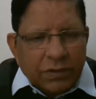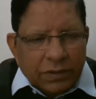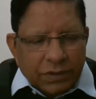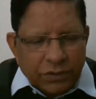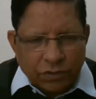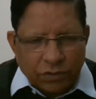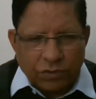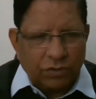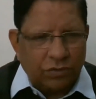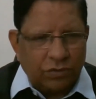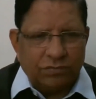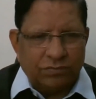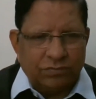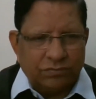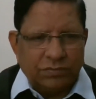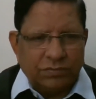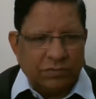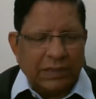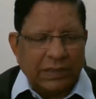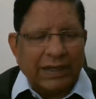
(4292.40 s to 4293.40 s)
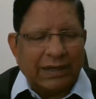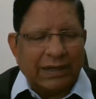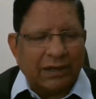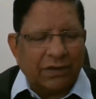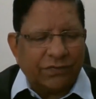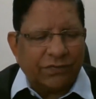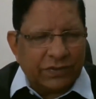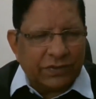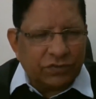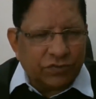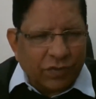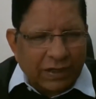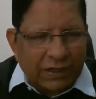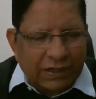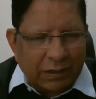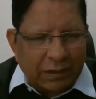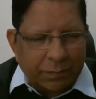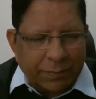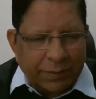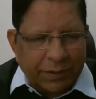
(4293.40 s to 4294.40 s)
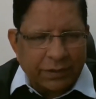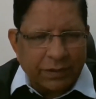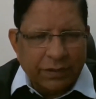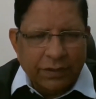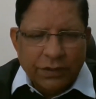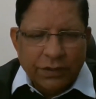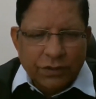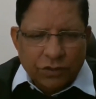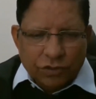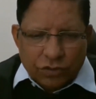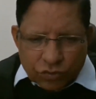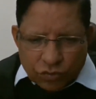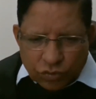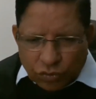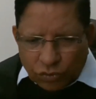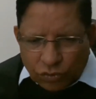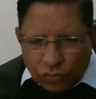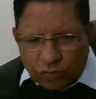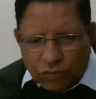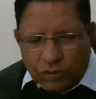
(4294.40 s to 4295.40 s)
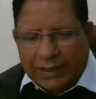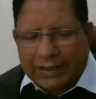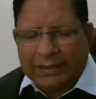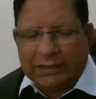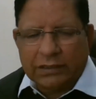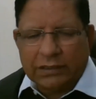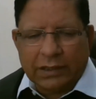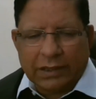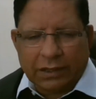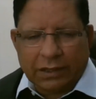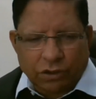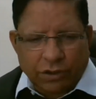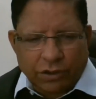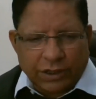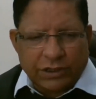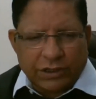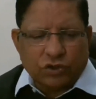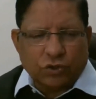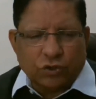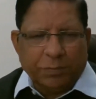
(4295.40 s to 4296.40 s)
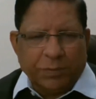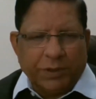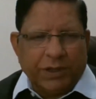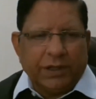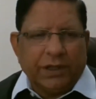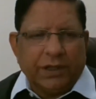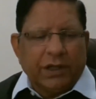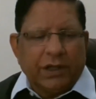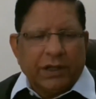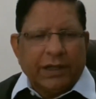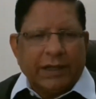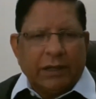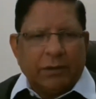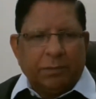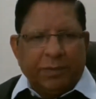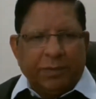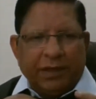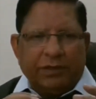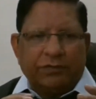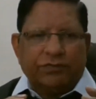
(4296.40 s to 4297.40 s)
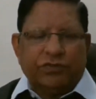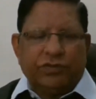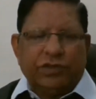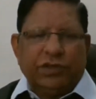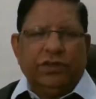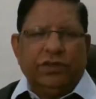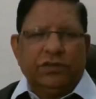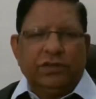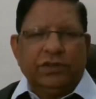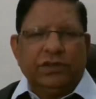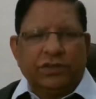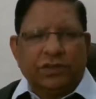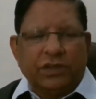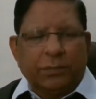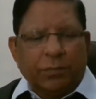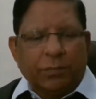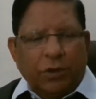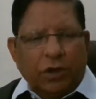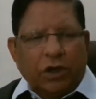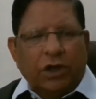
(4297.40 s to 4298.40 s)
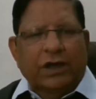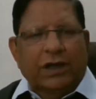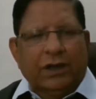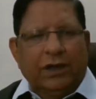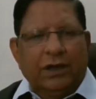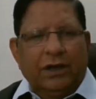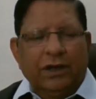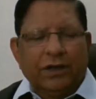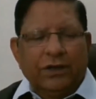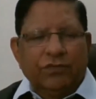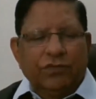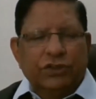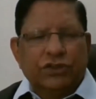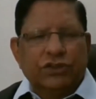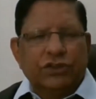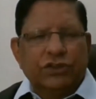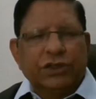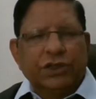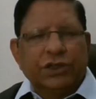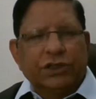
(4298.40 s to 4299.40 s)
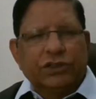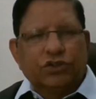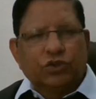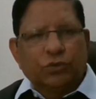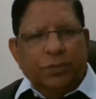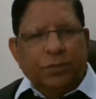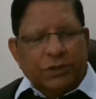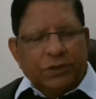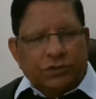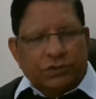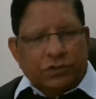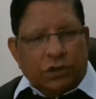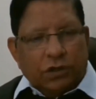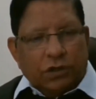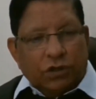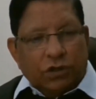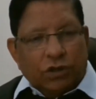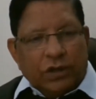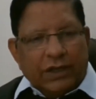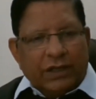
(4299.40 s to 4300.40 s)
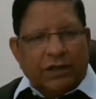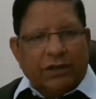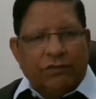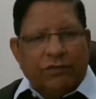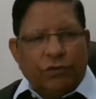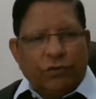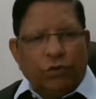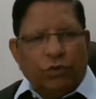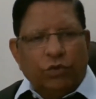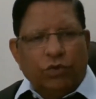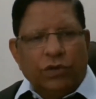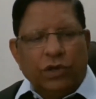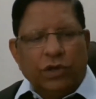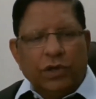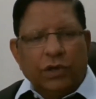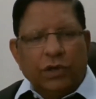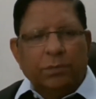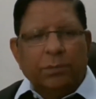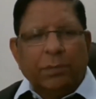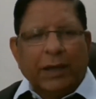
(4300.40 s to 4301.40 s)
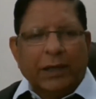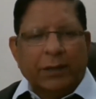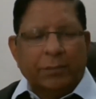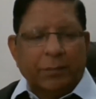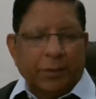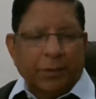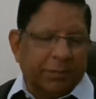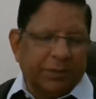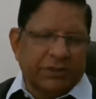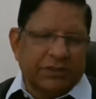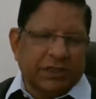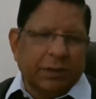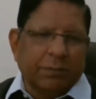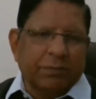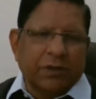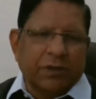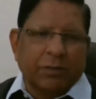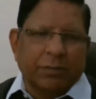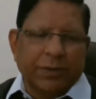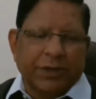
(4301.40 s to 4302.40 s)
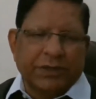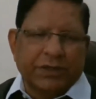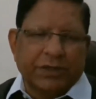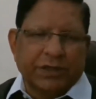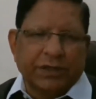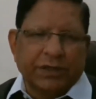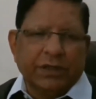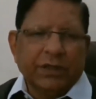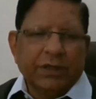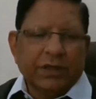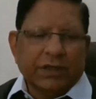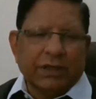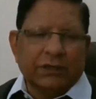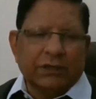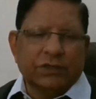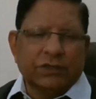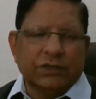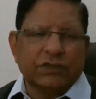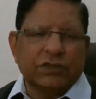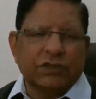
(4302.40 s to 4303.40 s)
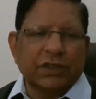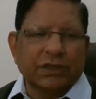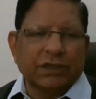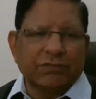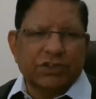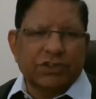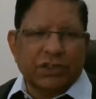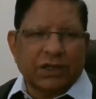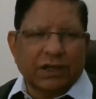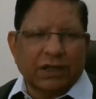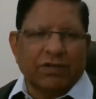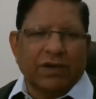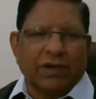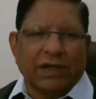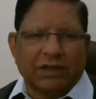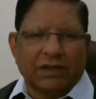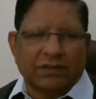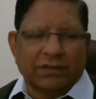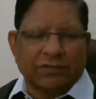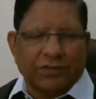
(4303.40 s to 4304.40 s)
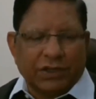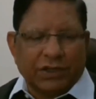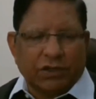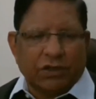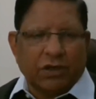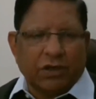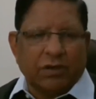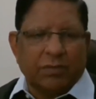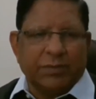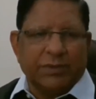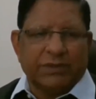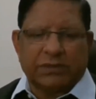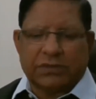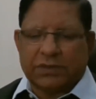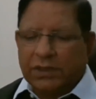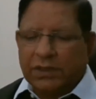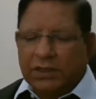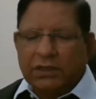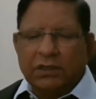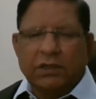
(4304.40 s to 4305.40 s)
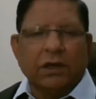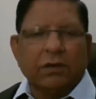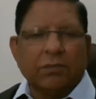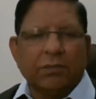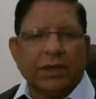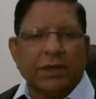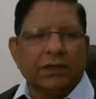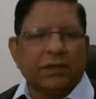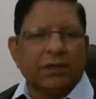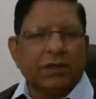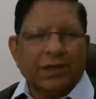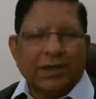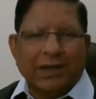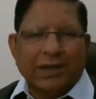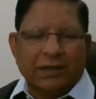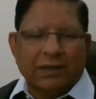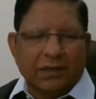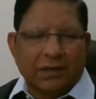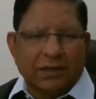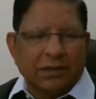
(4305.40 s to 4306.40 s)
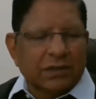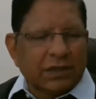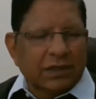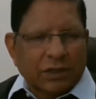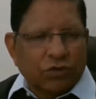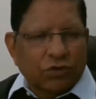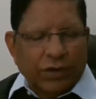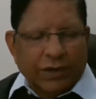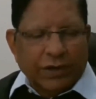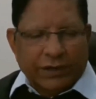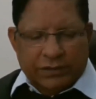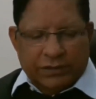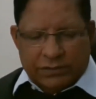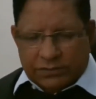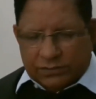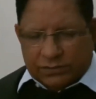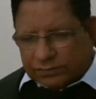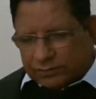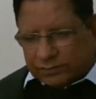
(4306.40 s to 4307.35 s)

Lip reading: ILFS, what happened? So, according to me, NBFC is a model which needs to be thoroughly reviewed by maybe some committee consisting of stalwarts of economists, government, and regulators.